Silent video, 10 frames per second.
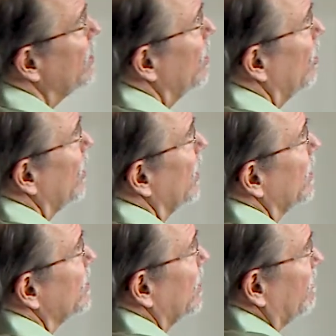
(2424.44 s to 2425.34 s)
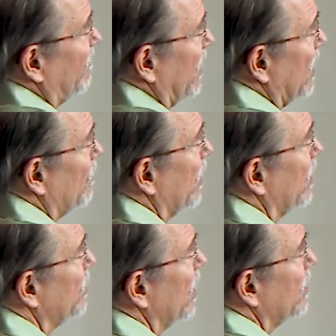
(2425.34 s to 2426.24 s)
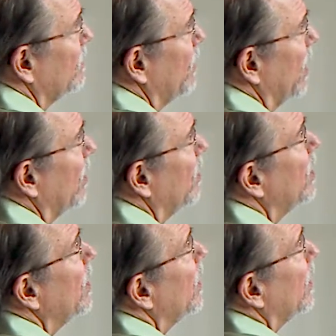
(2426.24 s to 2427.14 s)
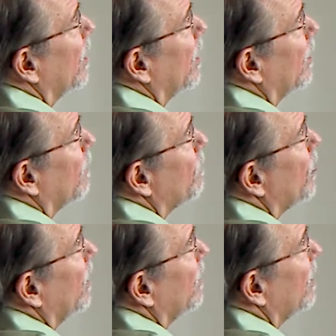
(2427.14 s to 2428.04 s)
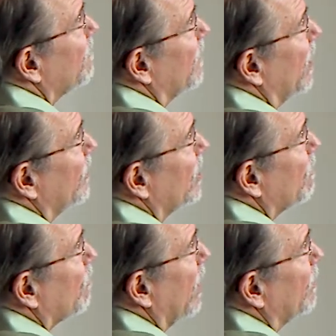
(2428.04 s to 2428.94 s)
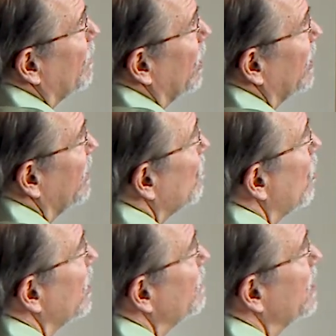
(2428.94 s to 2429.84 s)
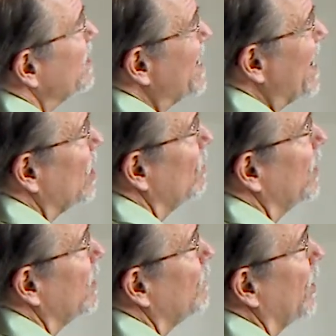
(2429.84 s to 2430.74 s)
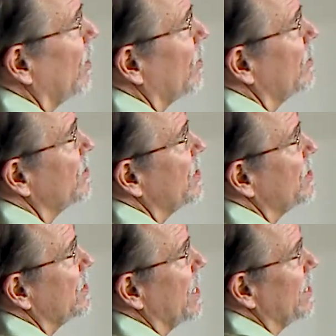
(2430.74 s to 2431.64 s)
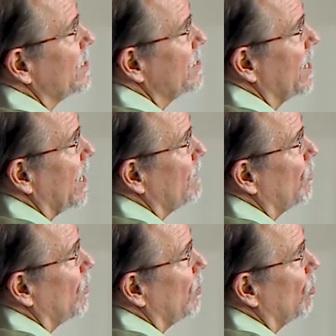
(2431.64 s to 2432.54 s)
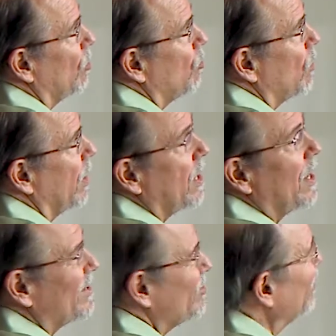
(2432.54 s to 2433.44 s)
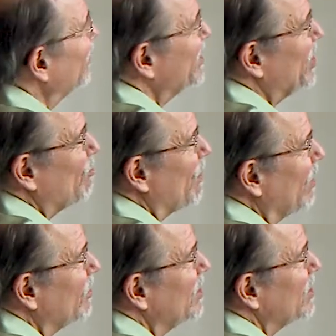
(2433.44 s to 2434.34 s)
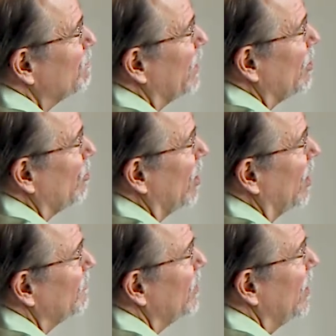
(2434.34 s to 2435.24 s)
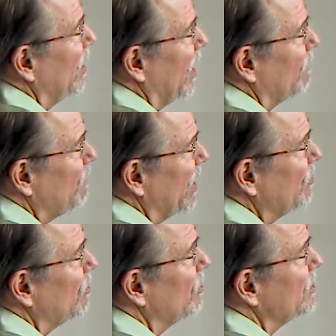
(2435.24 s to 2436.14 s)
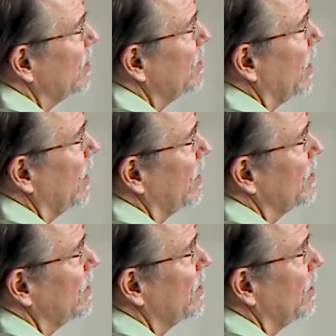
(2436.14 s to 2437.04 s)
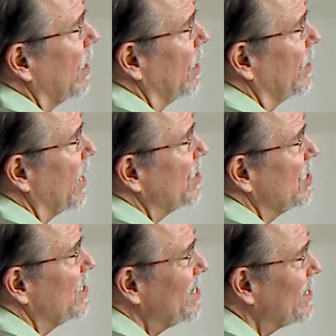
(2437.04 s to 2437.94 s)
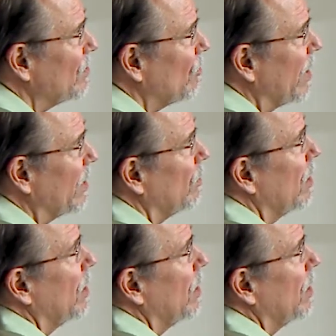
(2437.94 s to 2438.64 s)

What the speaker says: here is that following John Bell, they found that the probability of quantum entanglement particles is 9.01. Trouble is he rounded this bugger off, and Penrose and El-Nashi didn't quite